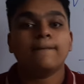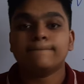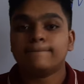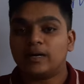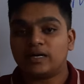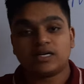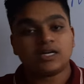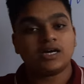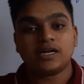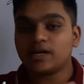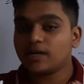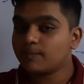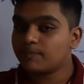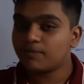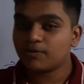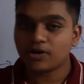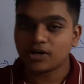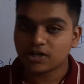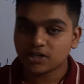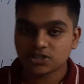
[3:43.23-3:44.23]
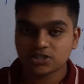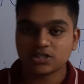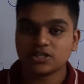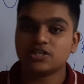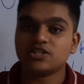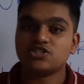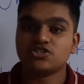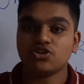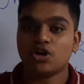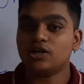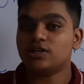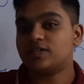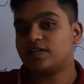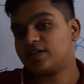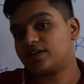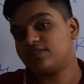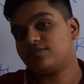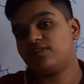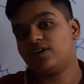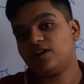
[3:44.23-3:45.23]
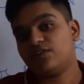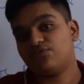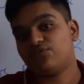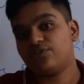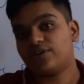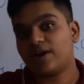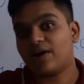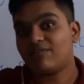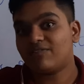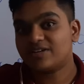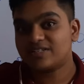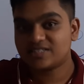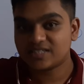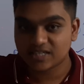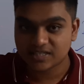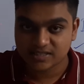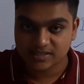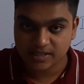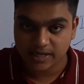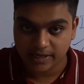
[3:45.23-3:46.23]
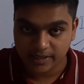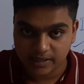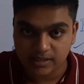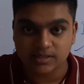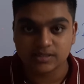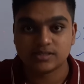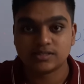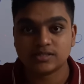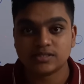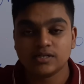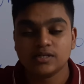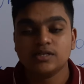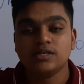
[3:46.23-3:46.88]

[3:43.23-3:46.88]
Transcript: But reproduction is not required for our sustenance.